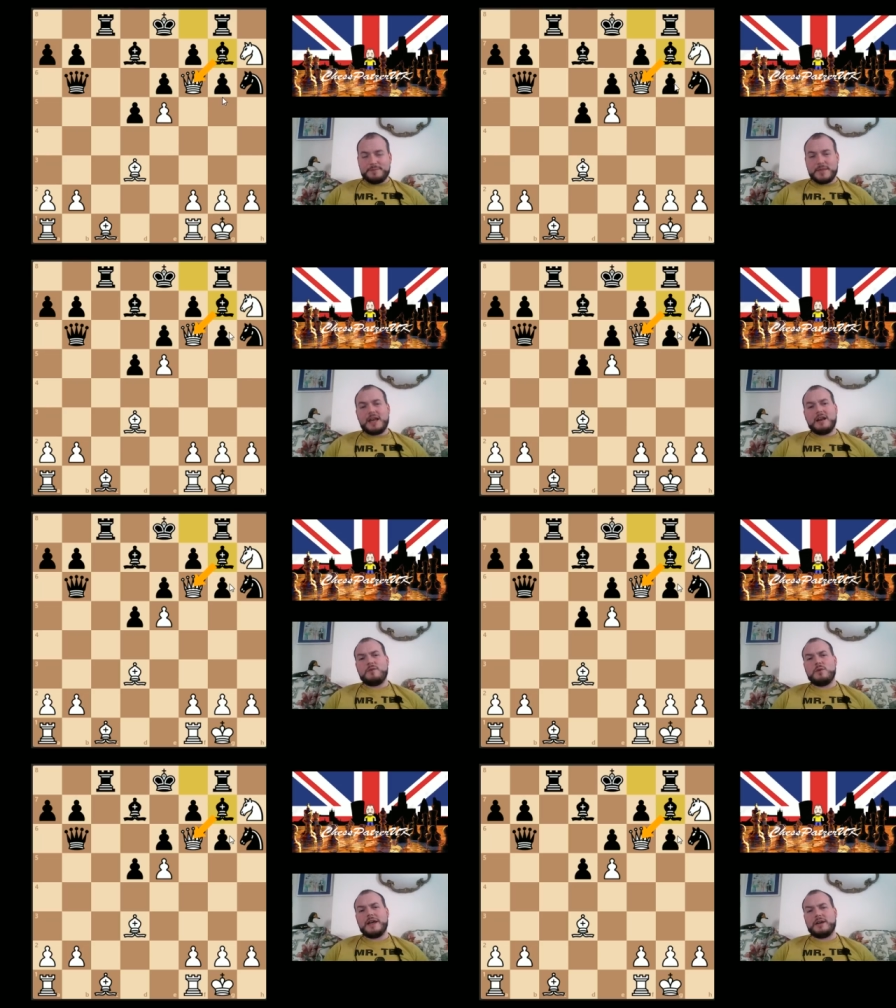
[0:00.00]
And then I
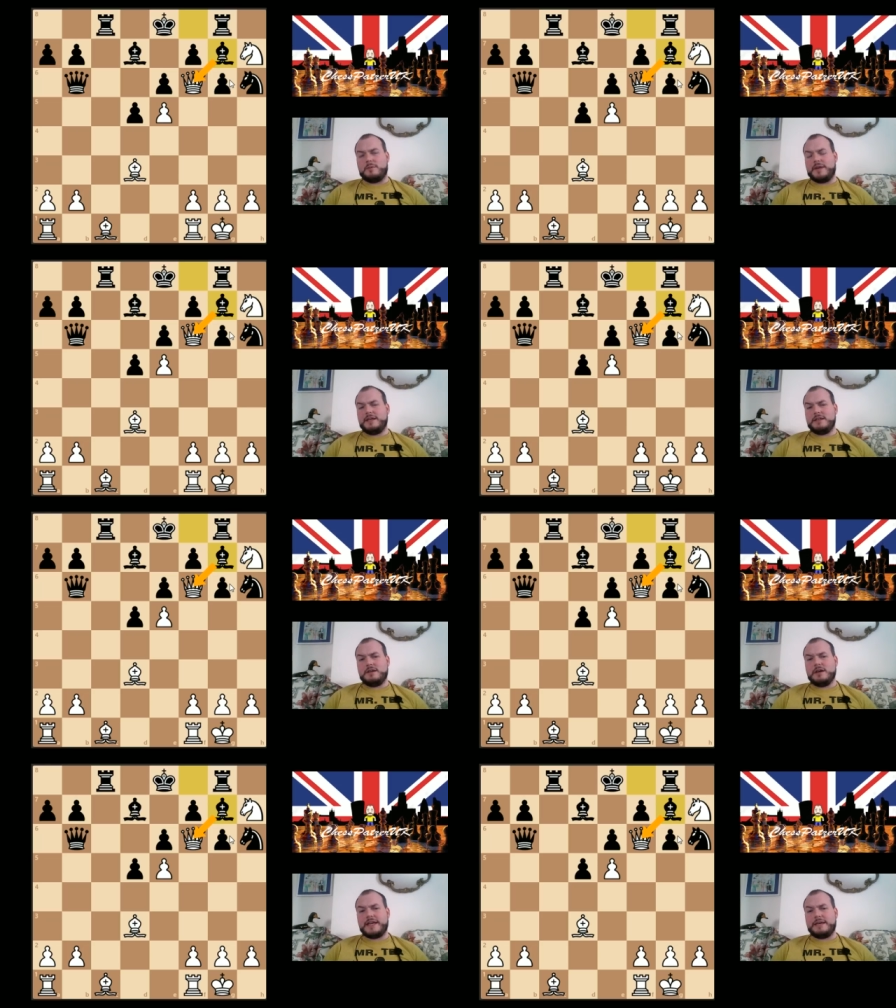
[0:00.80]
thought, hang on a minute,
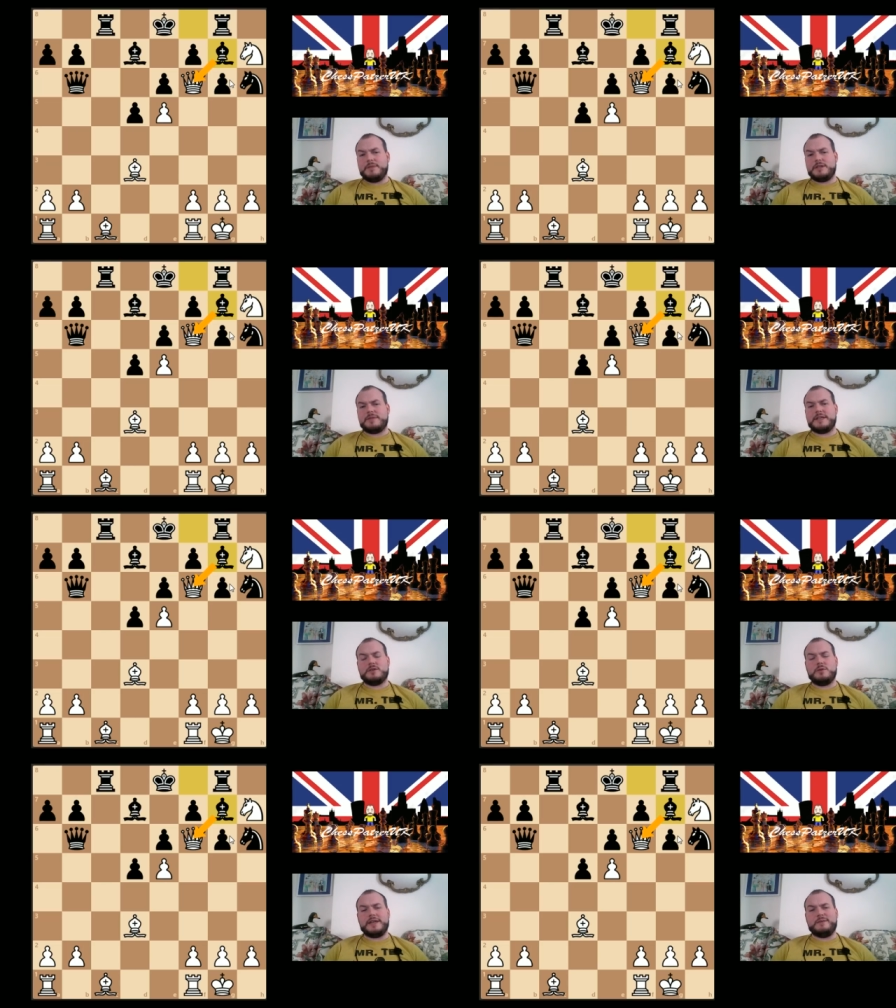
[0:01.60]
okay, bishop takes
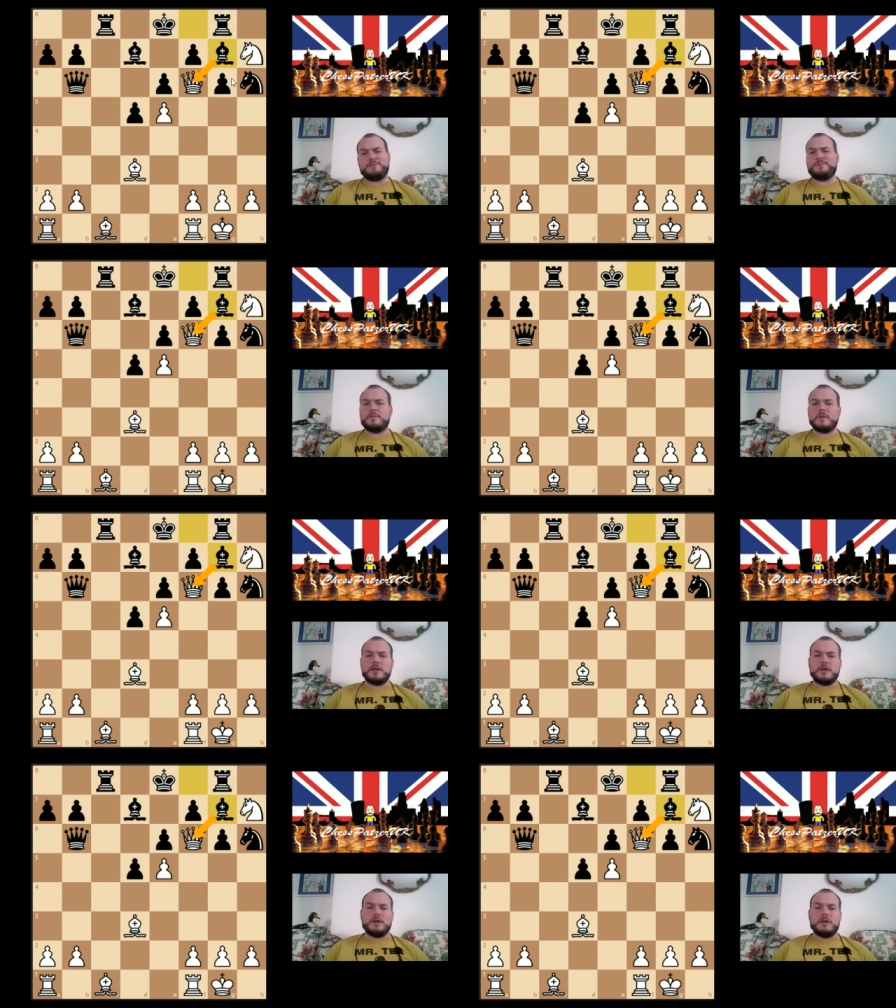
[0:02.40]
queen.
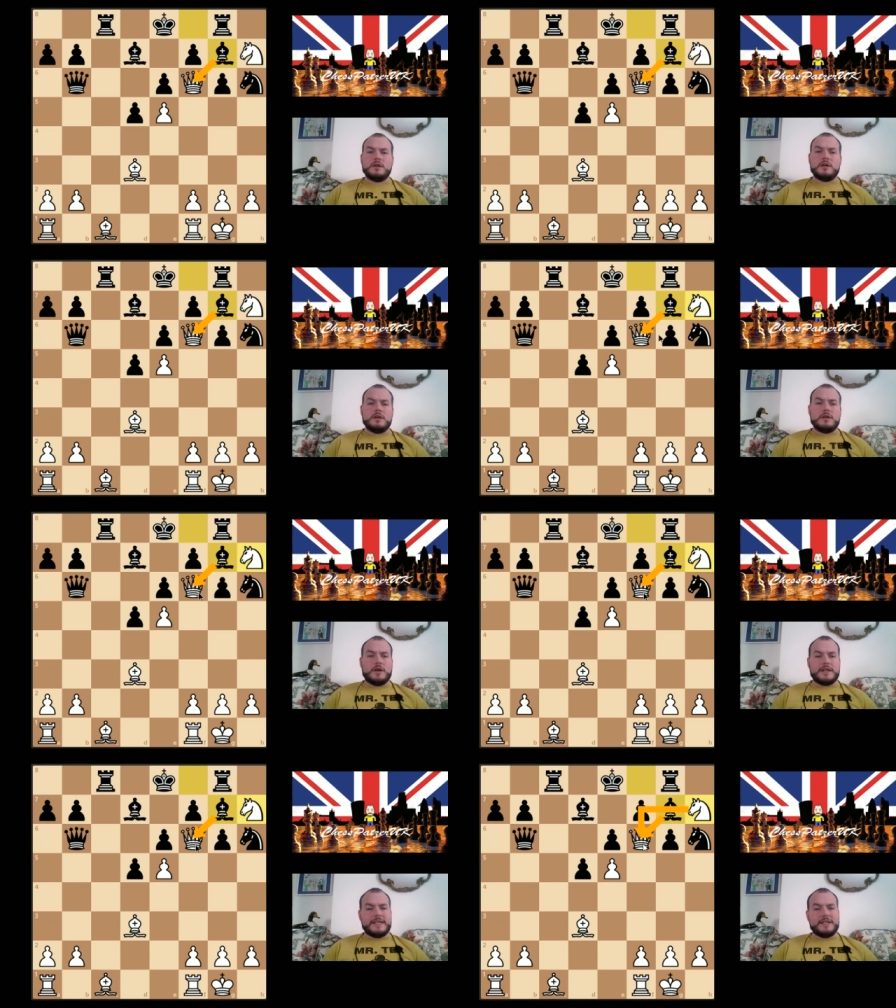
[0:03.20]

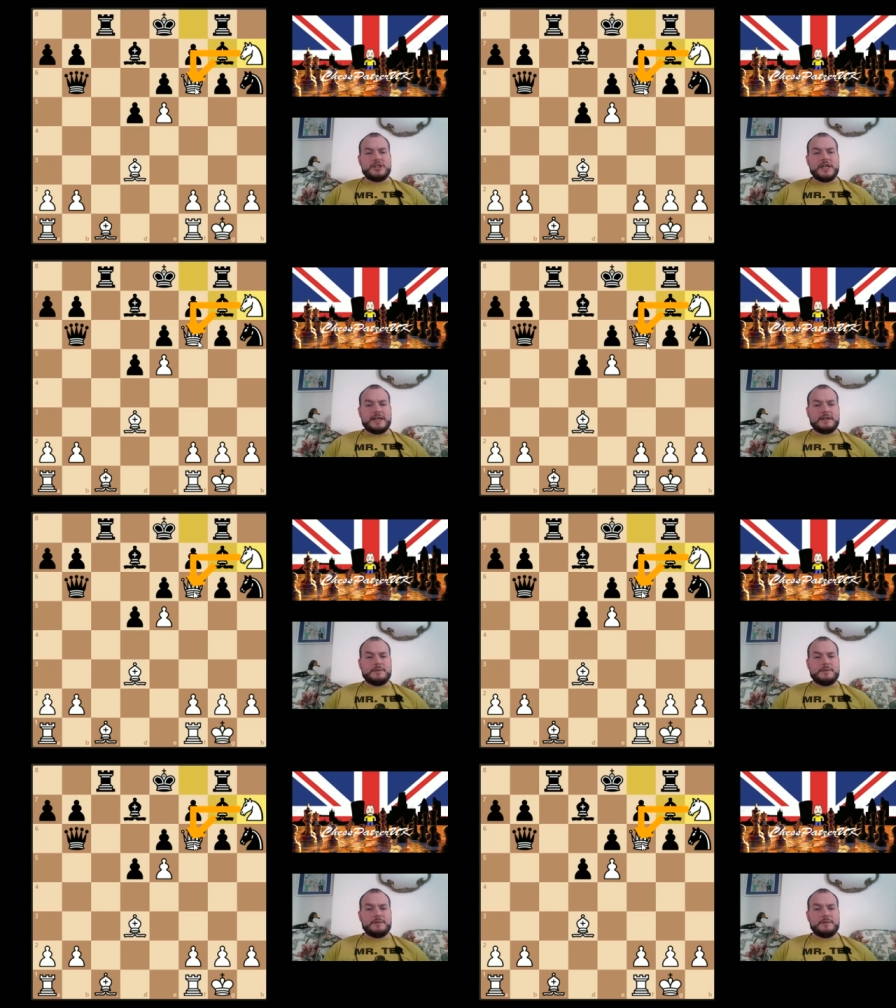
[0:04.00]
Knight takes check.